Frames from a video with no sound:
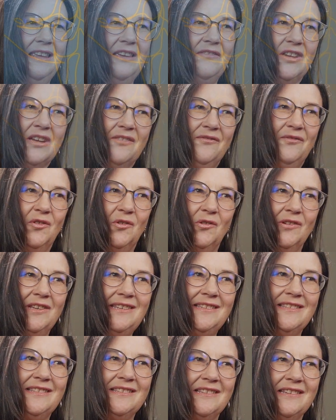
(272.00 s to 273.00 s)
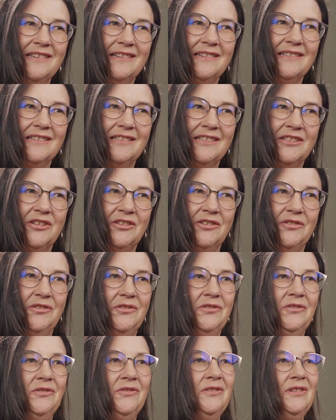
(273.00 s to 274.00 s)
giving a voice
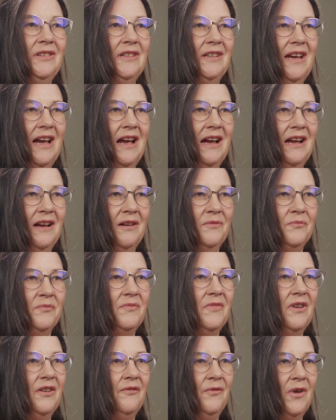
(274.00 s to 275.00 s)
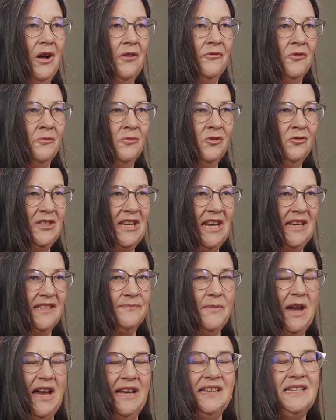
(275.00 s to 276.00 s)
to vulnerable
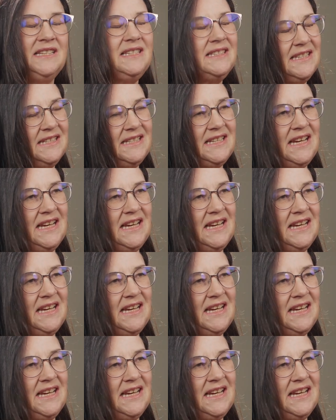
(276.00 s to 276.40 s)
Tasmanians and